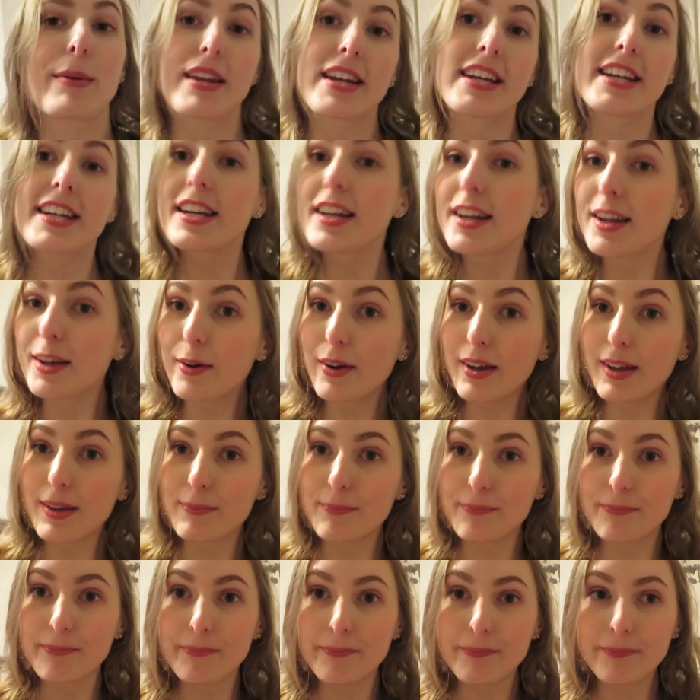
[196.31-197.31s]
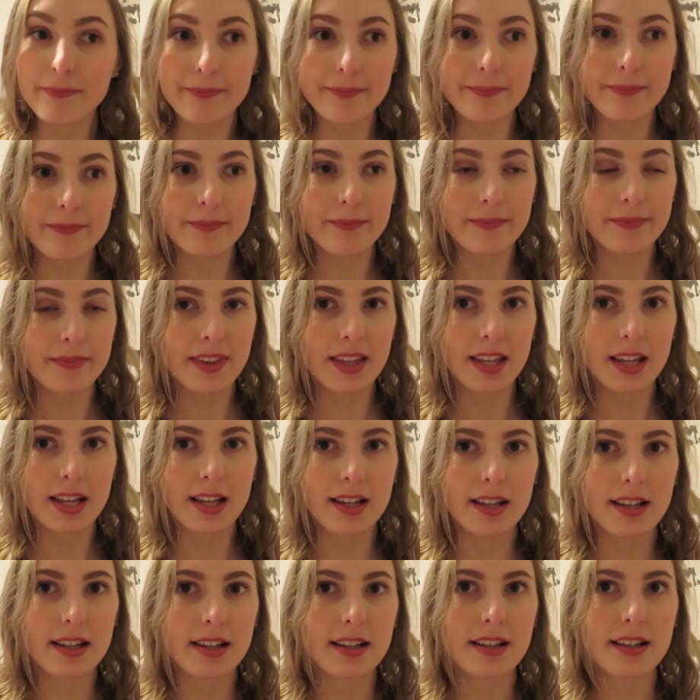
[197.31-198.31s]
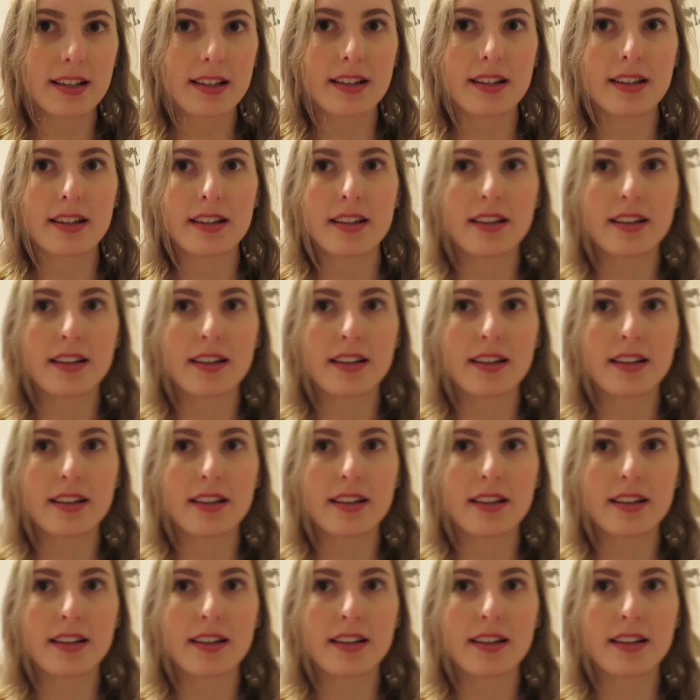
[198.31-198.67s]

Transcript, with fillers: ready to do it. Well, why is your hair coming out,